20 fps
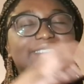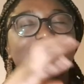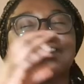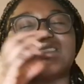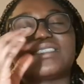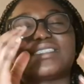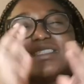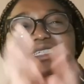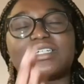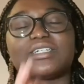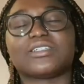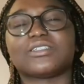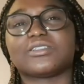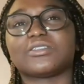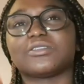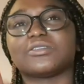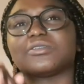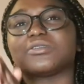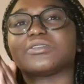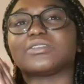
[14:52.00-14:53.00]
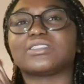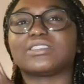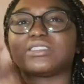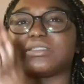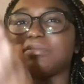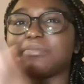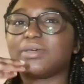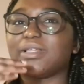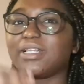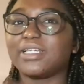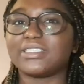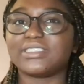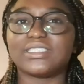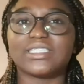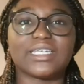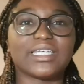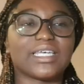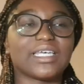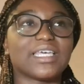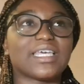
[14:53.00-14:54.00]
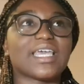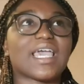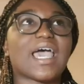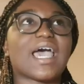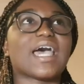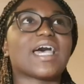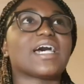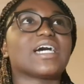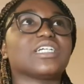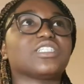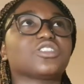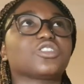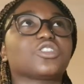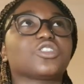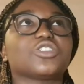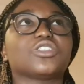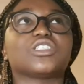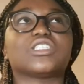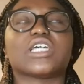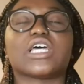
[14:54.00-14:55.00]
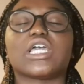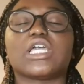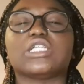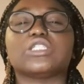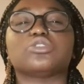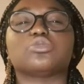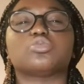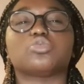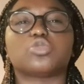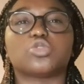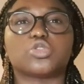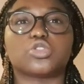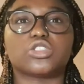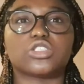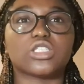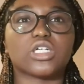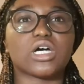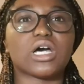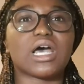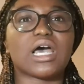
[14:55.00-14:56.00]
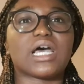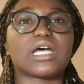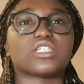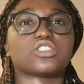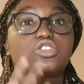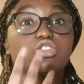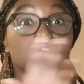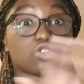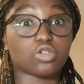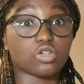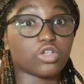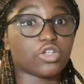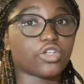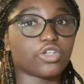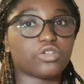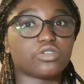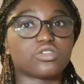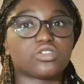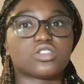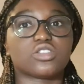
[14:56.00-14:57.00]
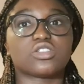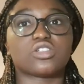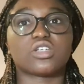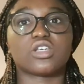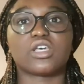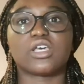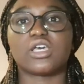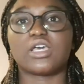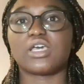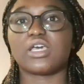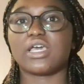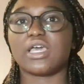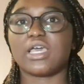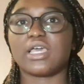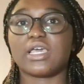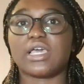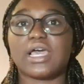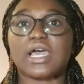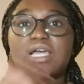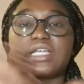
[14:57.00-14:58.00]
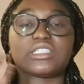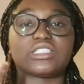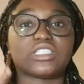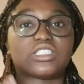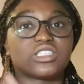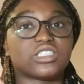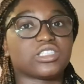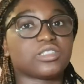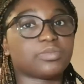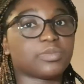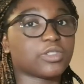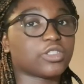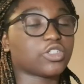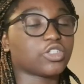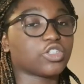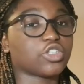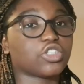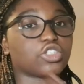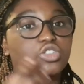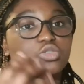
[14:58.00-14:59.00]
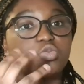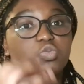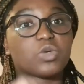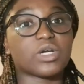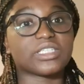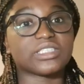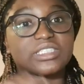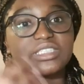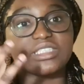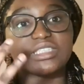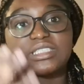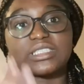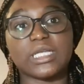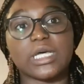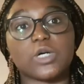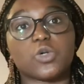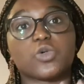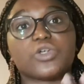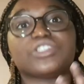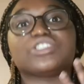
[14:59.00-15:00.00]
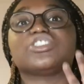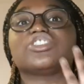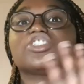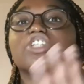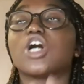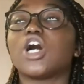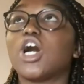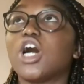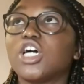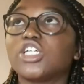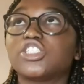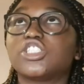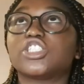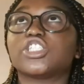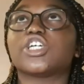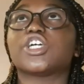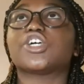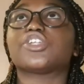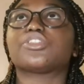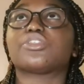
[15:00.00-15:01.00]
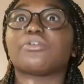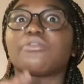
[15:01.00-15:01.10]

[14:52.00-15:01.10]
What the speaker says: the cell stability and contains water and solutes. And this is because when the cell is turgid, the